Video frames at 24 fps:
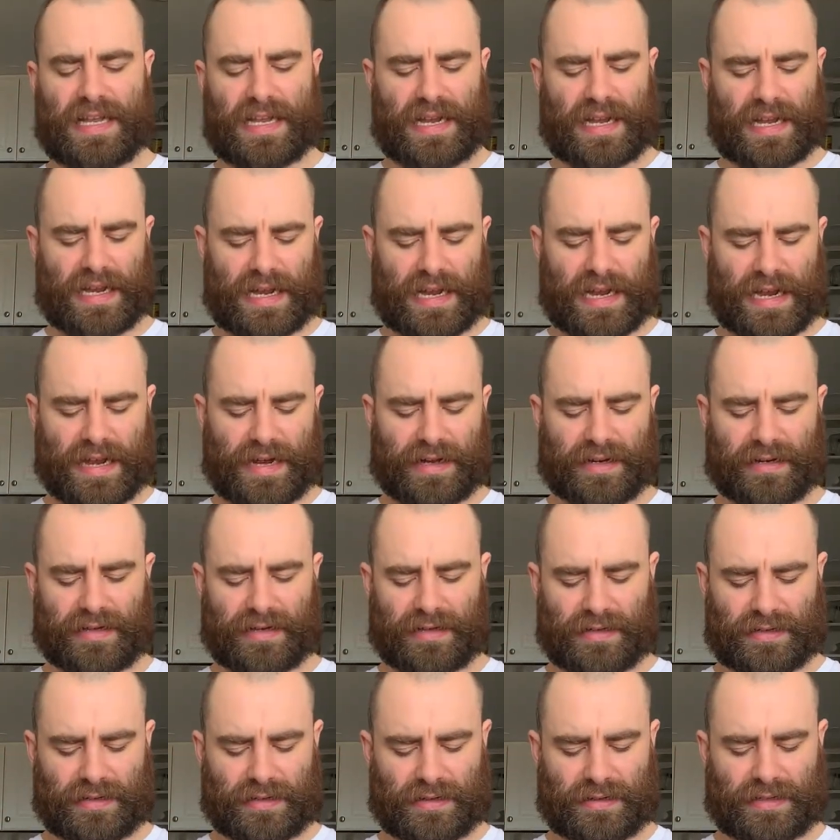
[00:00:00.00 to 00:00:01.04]
and
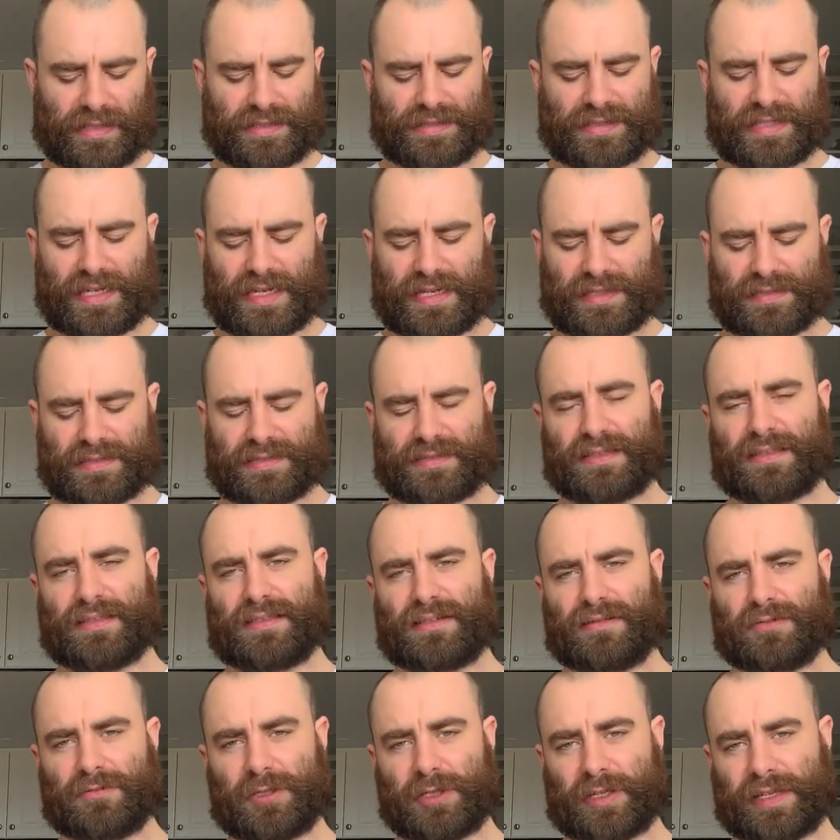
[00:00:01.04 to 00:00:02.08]
these guys
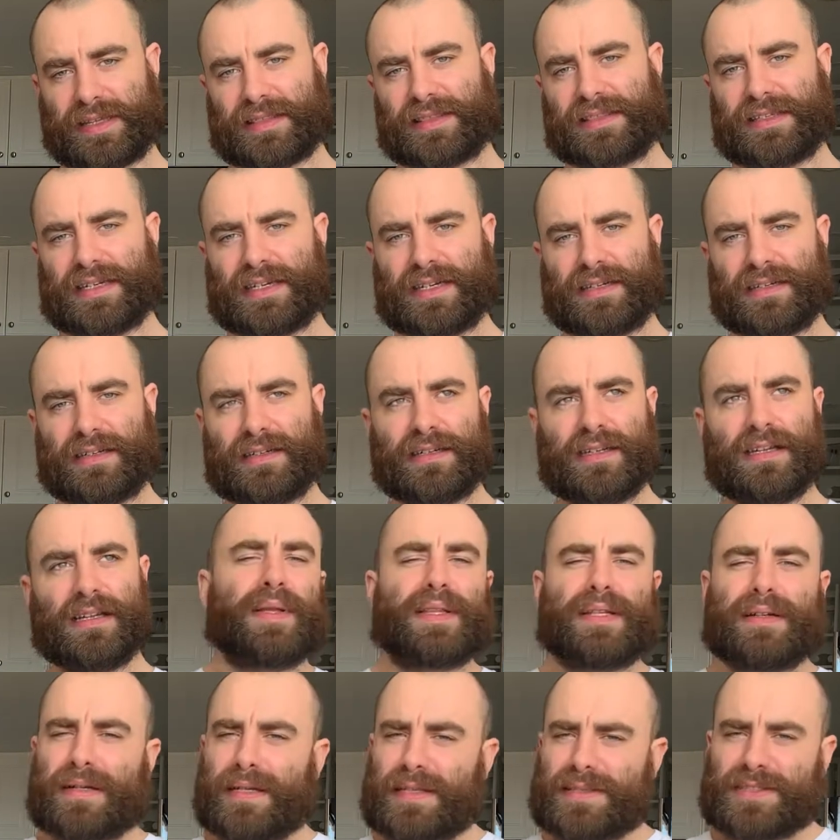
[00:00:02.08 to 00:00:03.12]
will get there,
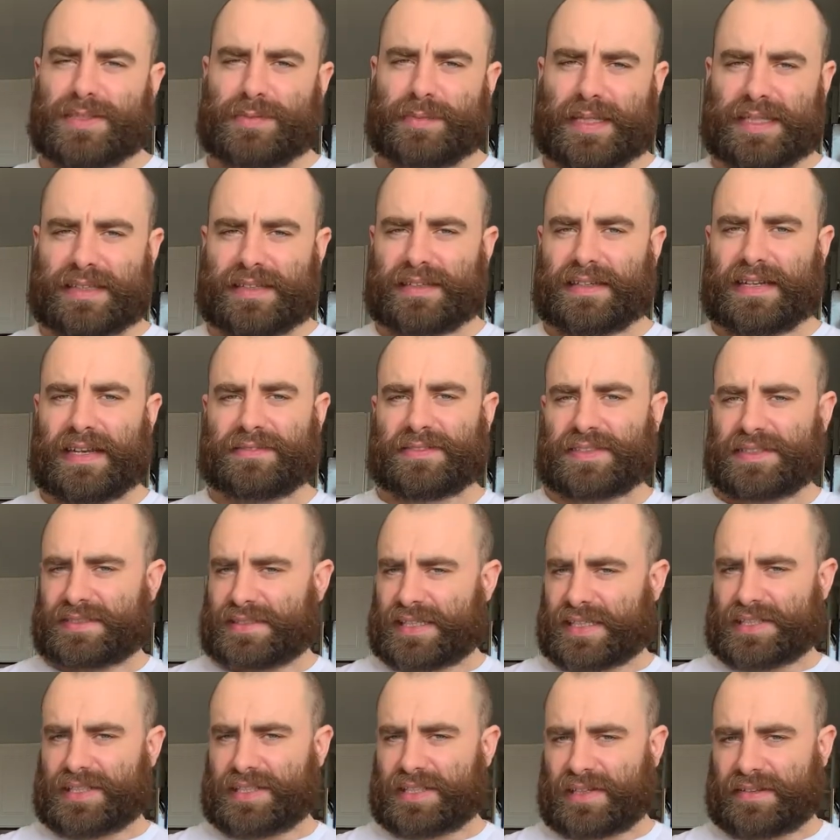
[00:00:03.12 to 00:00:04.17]
but they're not so big that you have to
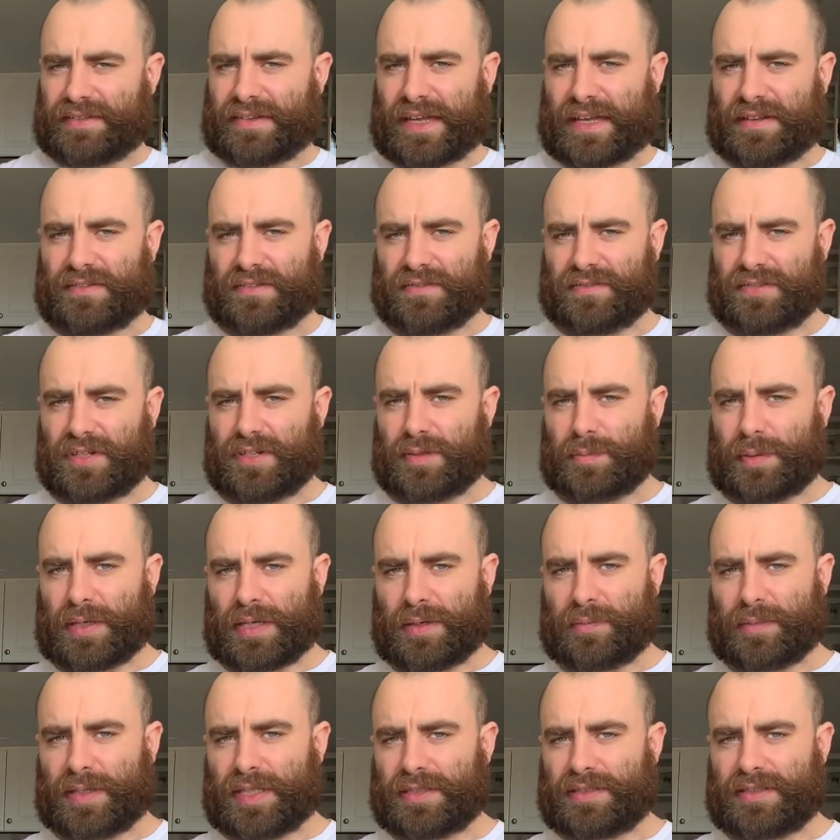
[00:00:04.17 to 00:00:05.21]
section off half of your
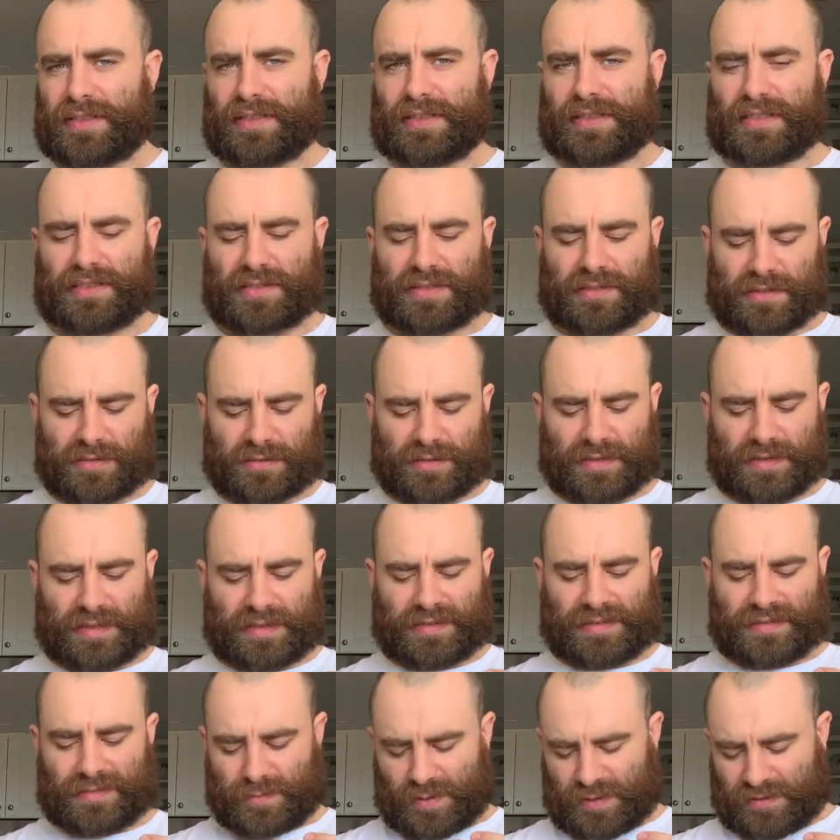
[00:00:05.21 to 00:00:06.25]
apartment and turn it into an
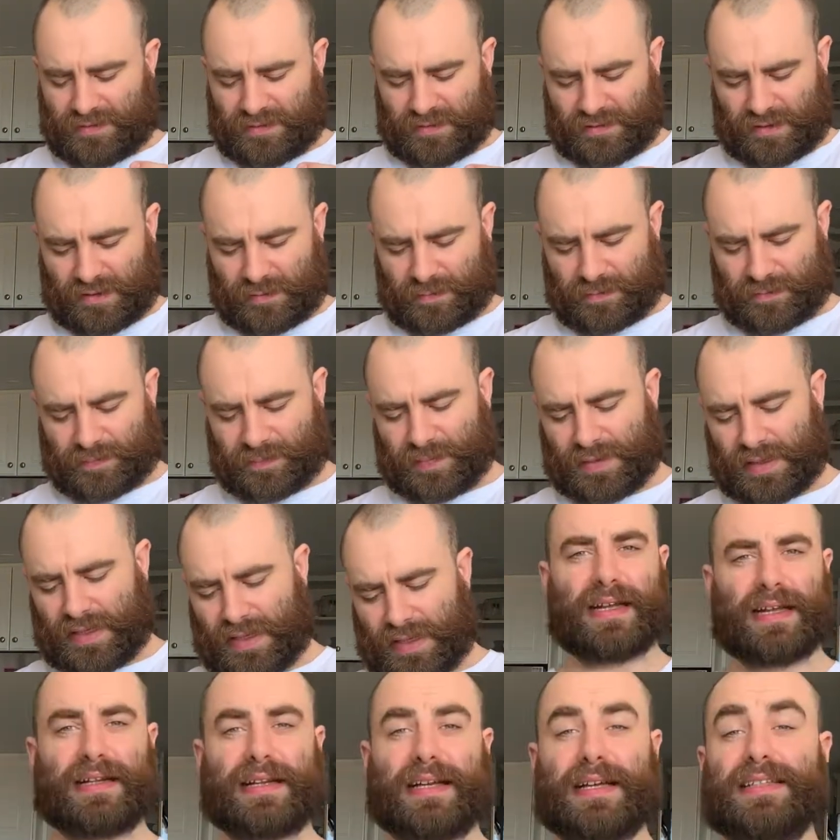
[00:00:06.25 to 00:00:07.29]
exhibit for them.
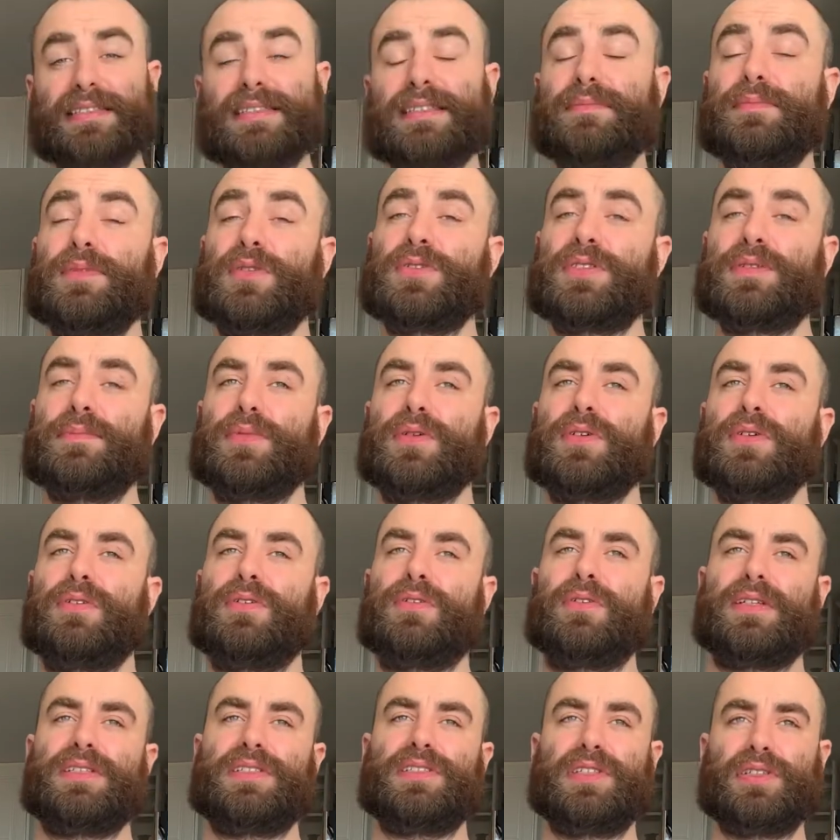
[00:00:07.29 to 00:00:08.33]
And I guess the most important
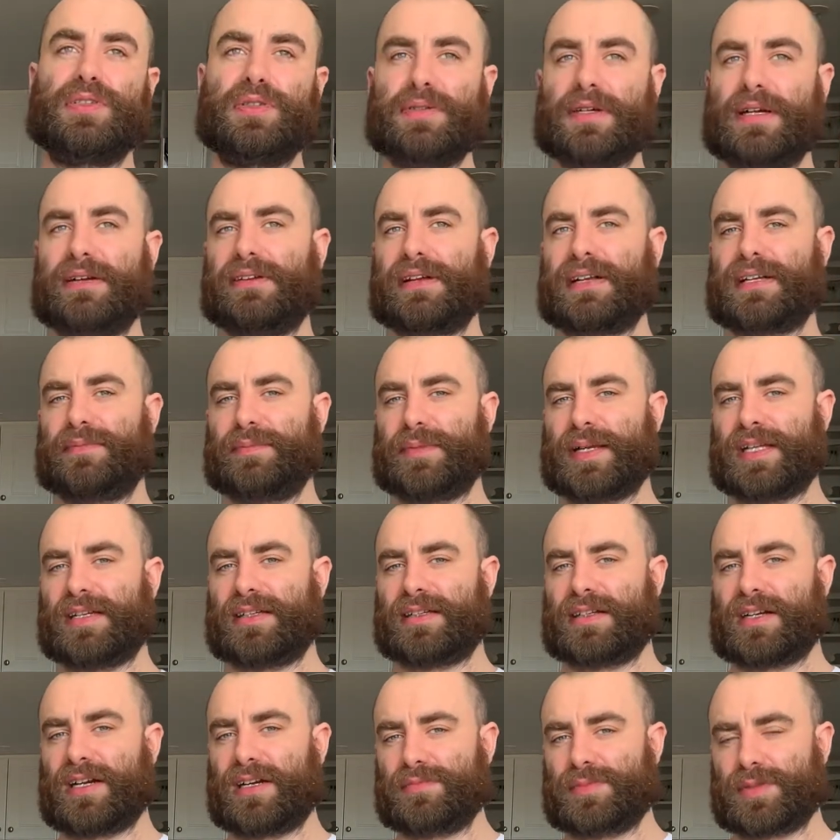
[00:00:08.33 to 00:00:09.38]
question, do I
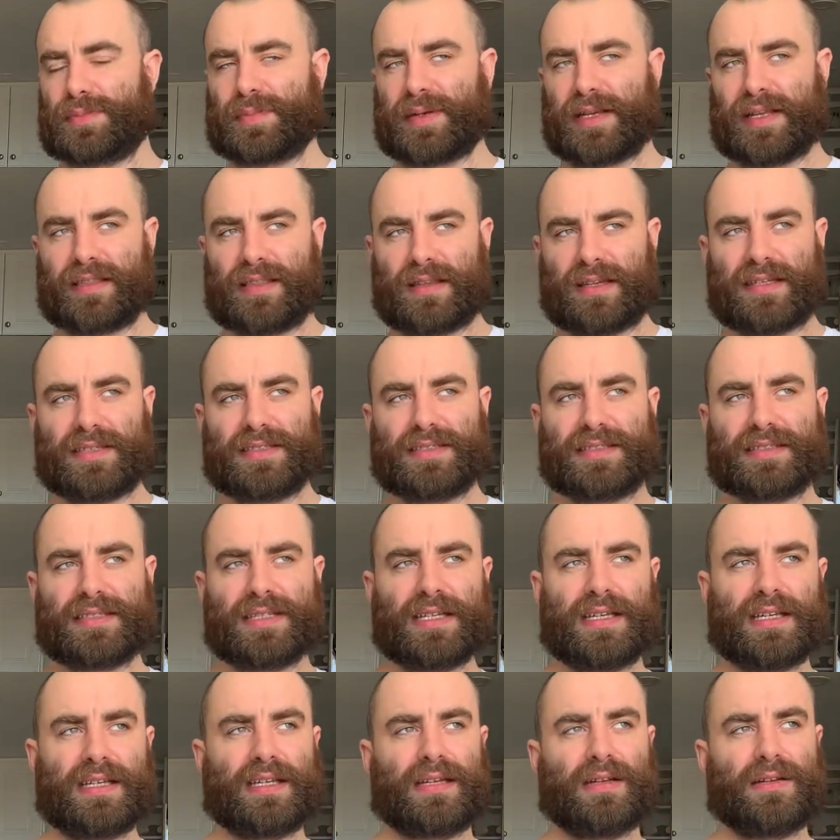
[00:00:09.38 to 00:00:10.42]
recommend carpet pythons
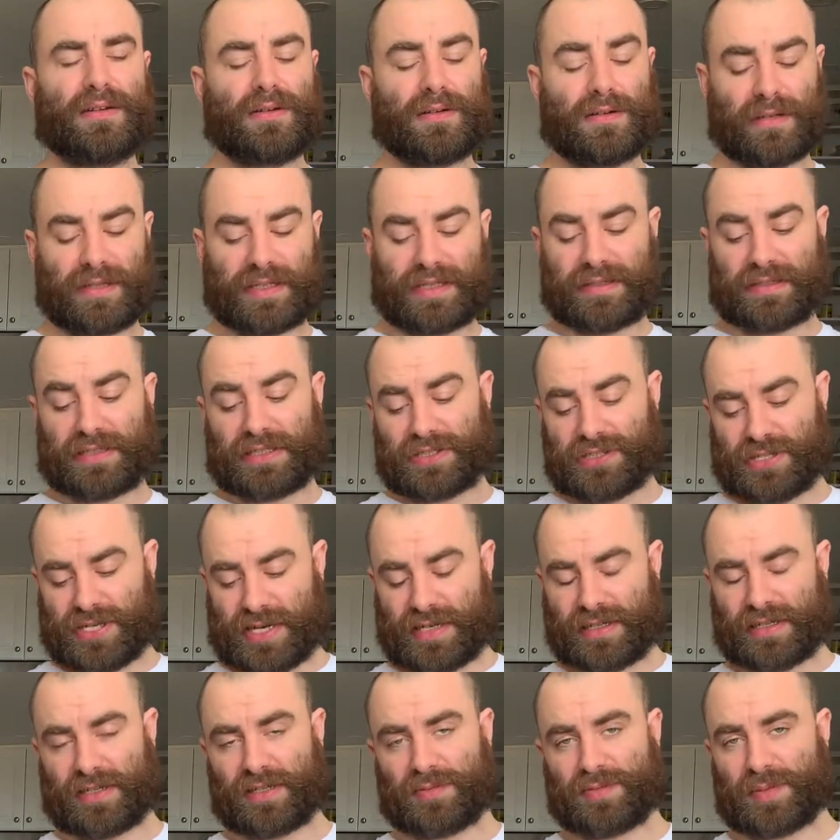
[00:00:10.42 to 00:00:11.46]
or Irian
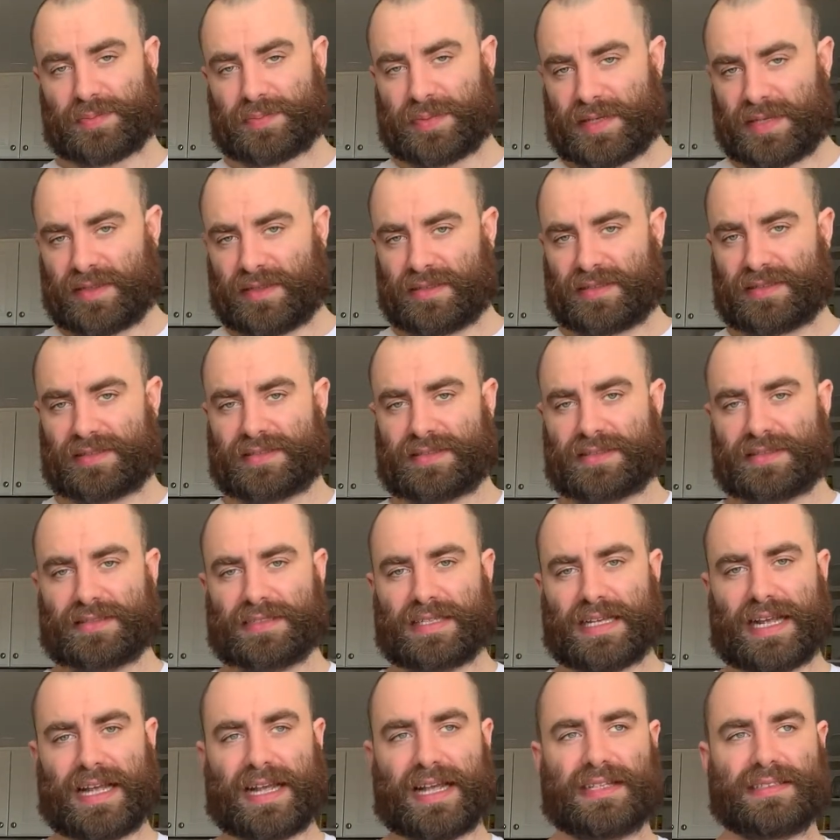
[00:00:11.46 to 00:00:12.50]
Jaya Carpet Pythons
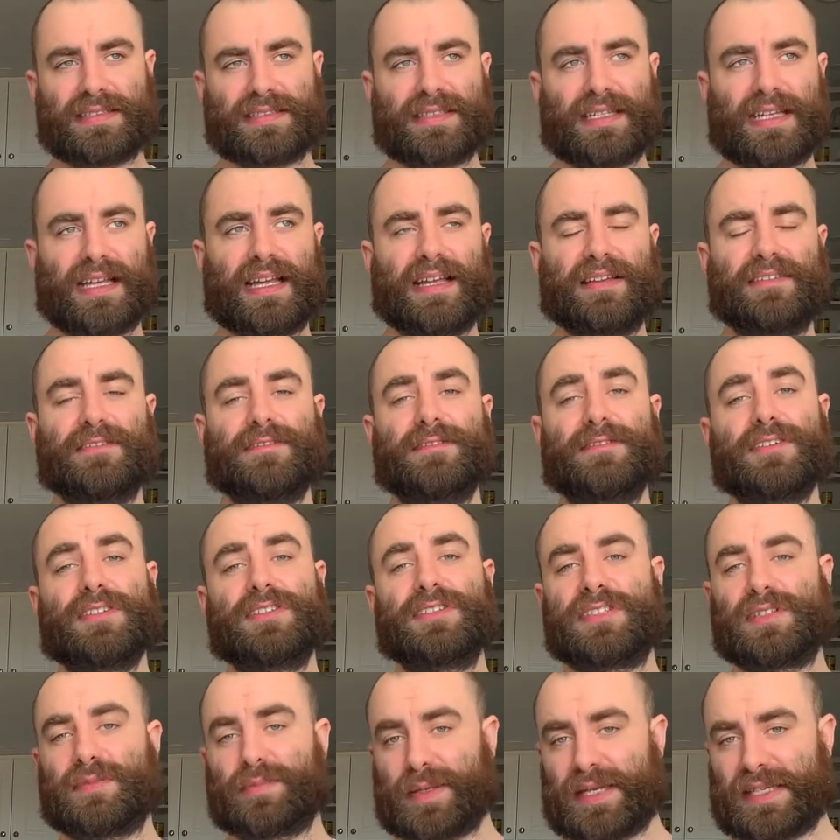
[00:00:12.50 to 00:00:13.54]
as a
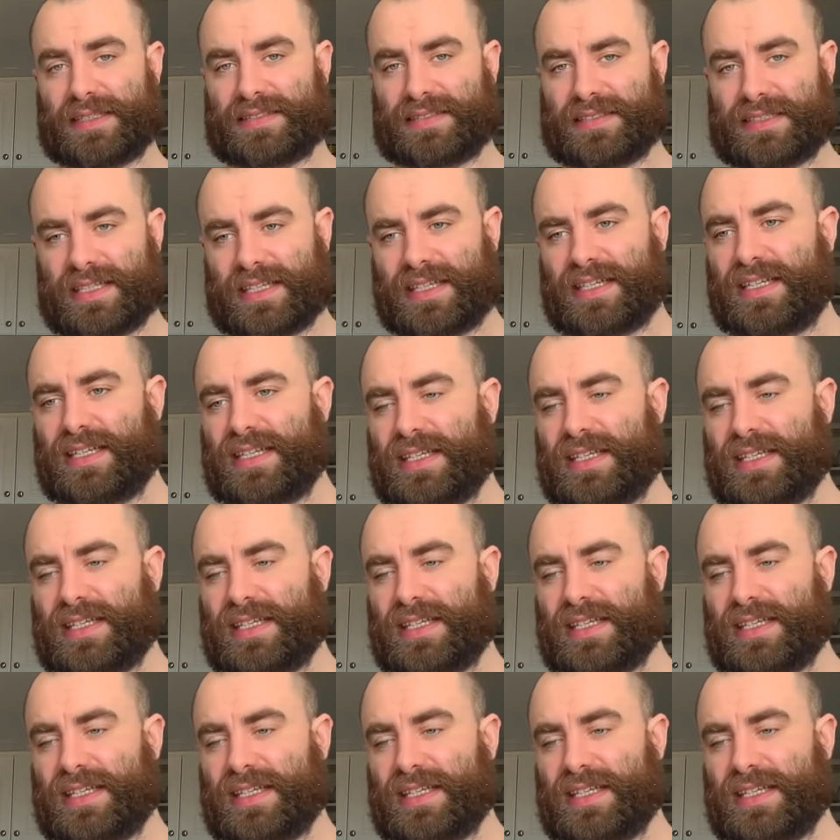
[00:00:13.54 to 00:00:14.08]
first pet snake?